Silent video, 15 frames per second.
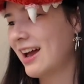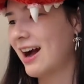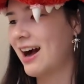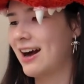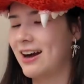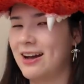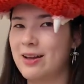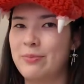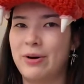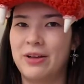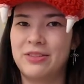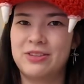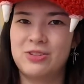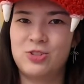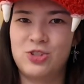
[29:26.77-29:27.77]
I bought
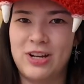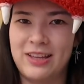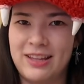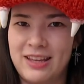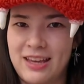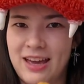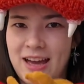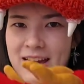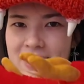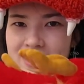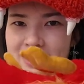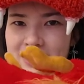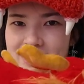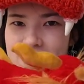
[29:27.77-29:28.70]
this jelly cat.